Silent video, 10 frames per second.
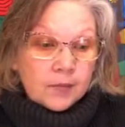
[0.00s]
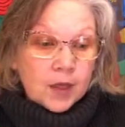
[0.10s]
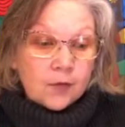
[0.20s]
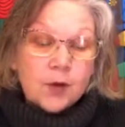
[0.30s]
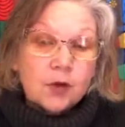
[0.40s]

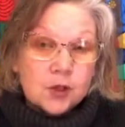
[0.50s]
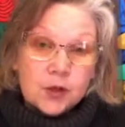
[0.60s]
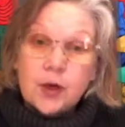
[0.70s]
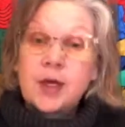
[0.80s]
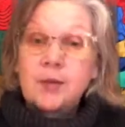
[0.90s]
if you're
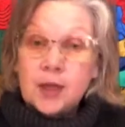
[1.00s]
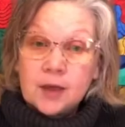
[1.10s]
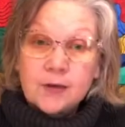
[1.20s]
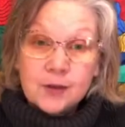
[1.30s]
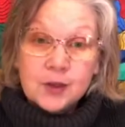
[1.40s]
joining
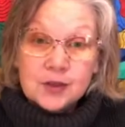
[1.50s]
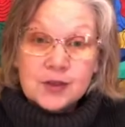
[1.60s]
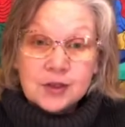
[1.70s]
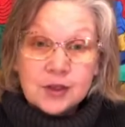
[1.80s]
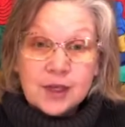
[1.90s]
me for your
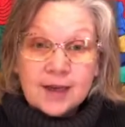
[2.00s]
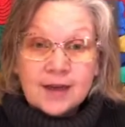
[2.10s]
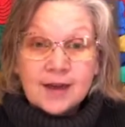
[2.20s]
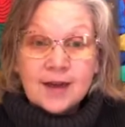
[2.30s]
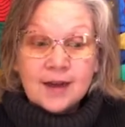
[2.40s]

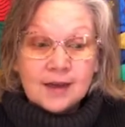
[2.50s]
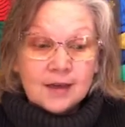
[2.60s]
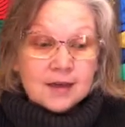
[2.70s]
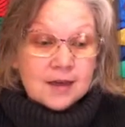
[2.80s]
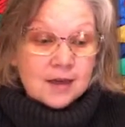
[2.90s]
journey,
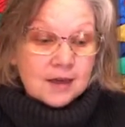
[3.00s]
and